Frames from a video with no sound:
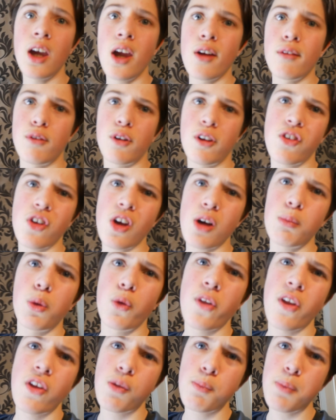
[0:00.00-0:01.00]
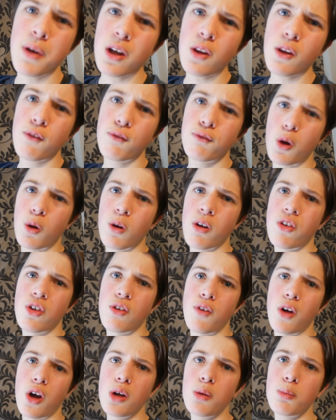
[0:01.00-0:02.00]
For example, there's a bit in the Forest of
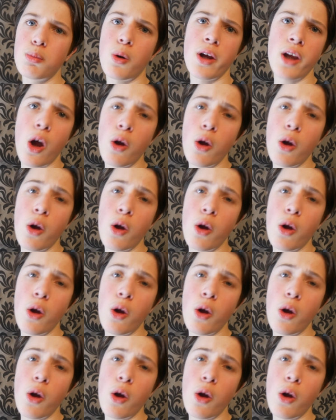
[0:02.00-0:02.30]
Hope where